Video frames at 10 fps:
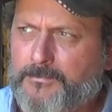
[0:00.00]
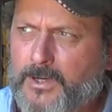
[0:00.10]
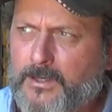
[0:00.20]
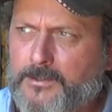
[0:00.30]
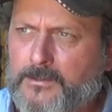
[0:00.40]

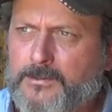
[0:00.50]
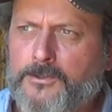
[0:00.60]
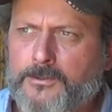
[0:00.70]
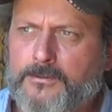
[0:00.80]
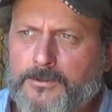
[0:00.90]
But
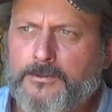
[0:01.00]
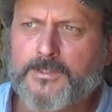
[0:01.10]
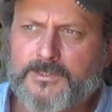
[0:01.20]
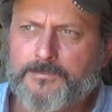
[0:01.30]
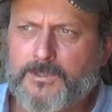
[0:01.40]
you
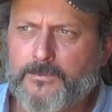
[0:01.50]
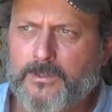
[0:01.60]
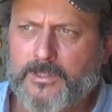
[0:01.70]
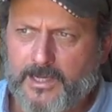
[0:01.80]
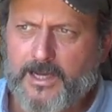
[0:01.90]
need to be
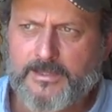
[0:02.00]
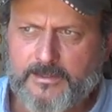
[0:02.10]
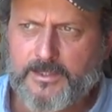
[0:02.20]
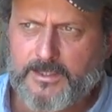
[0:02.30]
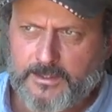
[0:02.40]
willing, I
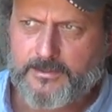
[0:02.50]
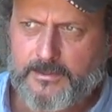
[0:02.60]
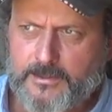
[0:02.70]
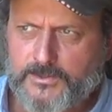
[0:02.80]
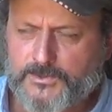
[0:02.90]
think, and I
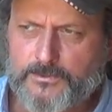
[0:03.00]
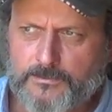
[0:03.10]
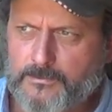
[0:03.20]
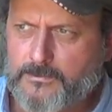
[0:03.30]
think it's true.